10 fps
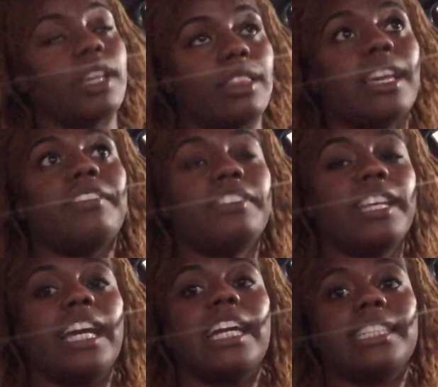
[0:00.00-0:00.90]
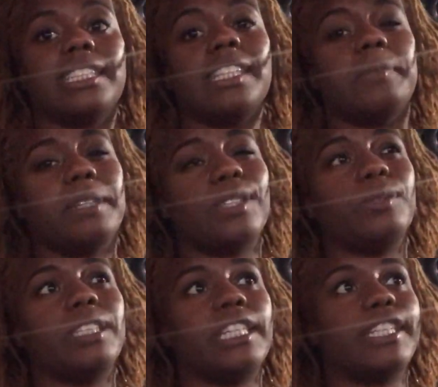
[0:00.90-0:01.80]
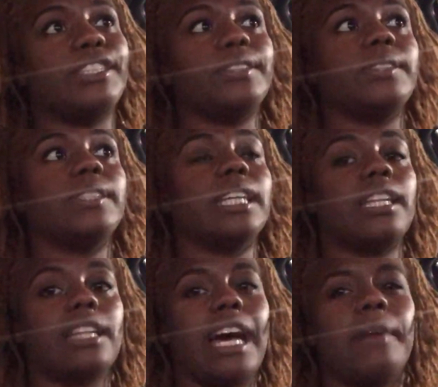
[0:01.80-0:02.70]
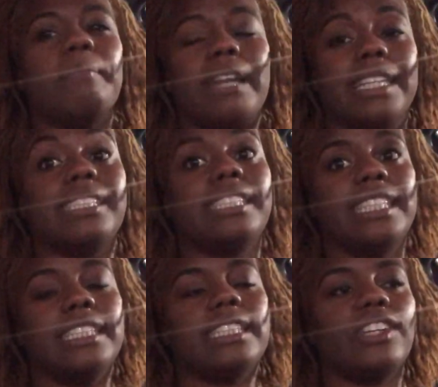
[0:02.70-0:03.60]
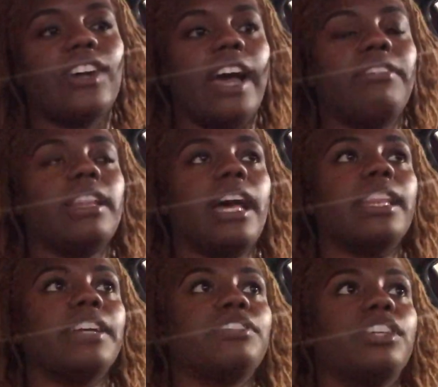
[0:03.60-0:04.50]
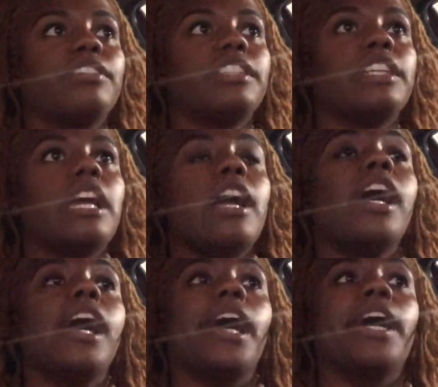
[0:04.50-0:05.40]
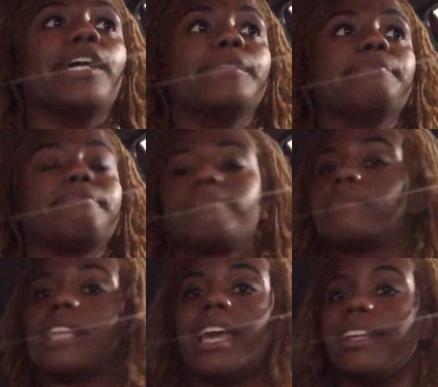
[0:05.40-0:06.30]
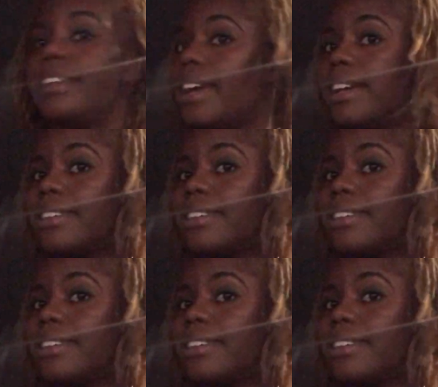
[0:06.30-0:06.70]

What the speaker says: thankfully I got the tub because we did use a lot, but I did still have a lot left over. And yeah,